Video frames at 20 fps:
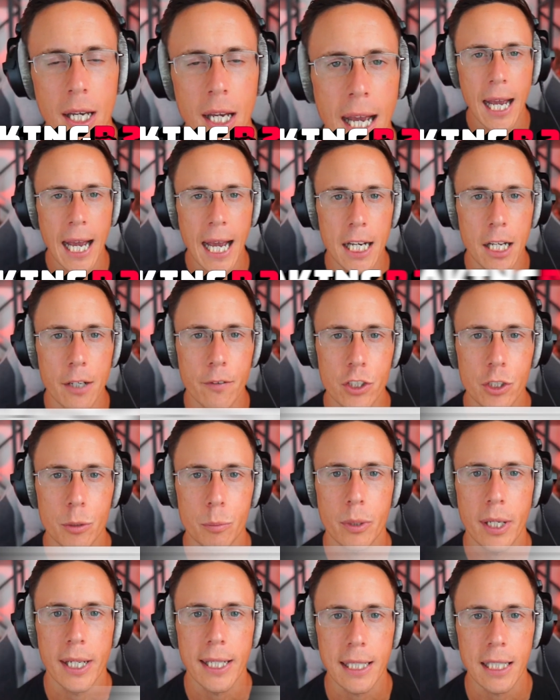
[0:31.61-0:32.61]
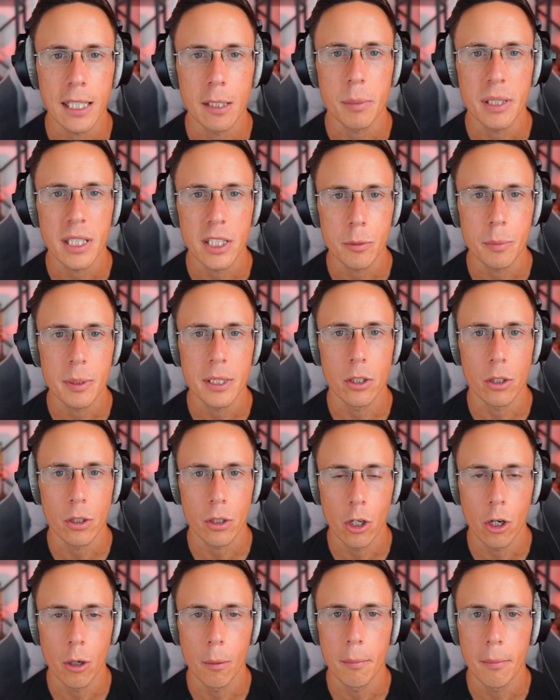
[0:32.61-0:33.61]
Head over to
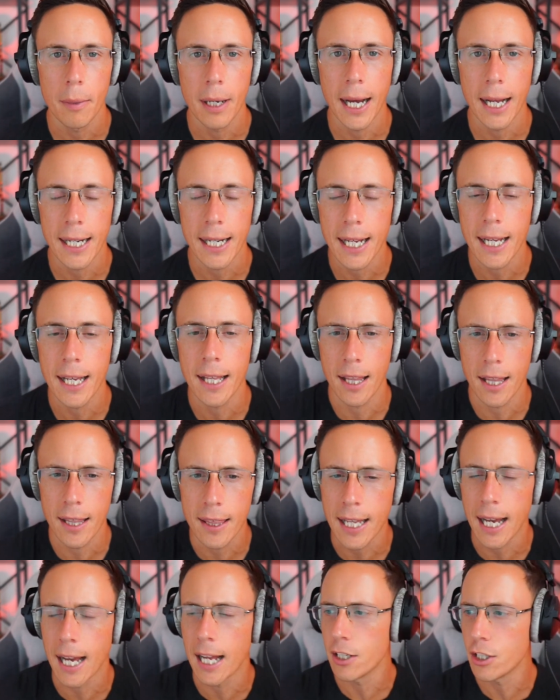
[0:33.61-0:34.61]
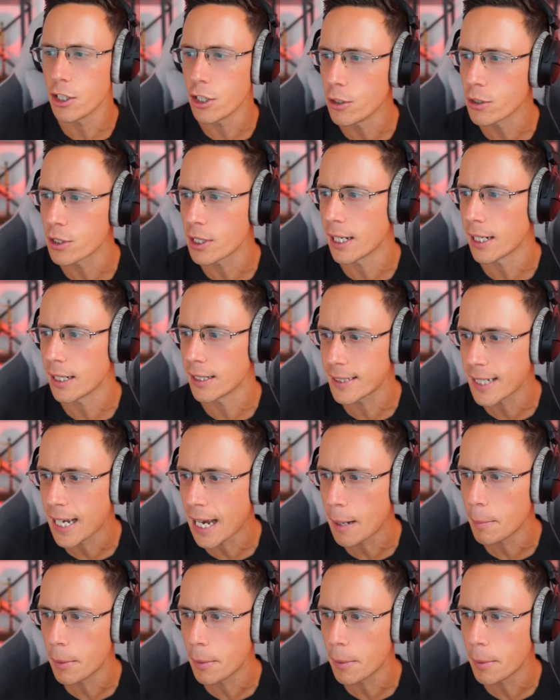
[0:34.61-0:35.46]
BreakingB2B.com and hit that newsletter tab.